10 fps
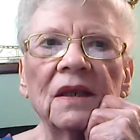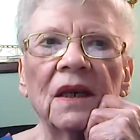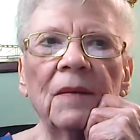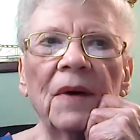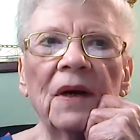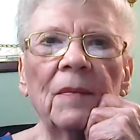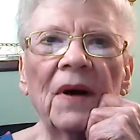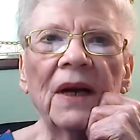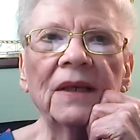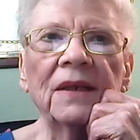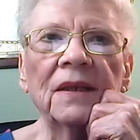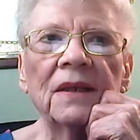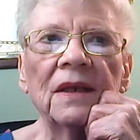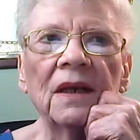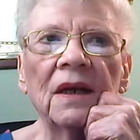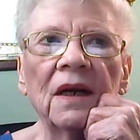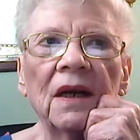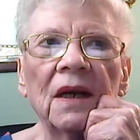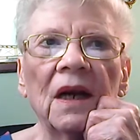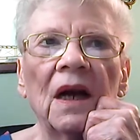Come on, Biden.
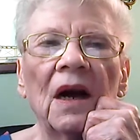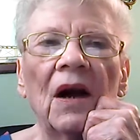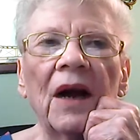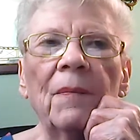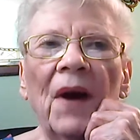All right,